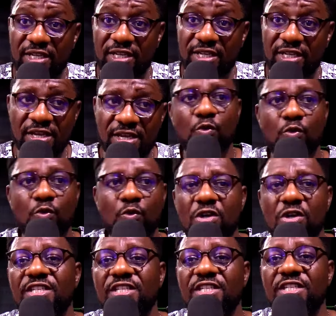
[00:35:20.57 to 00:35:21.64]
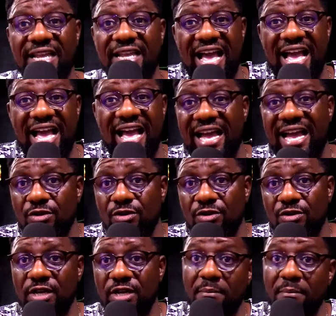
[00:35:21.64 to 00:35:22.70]
which they can or they
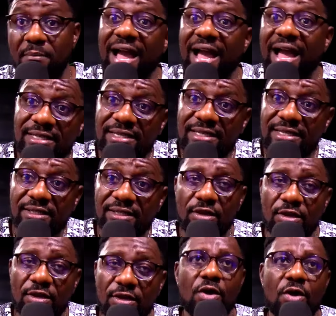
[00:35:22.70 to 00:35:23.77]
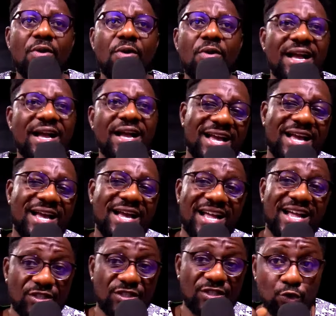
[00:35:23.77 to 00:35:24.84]
might, but I can guarantee to
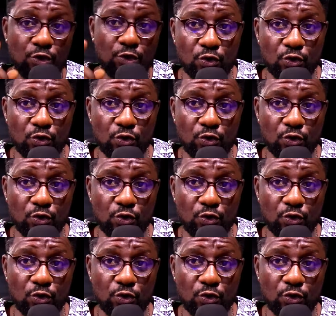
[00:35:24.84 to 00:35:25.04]
you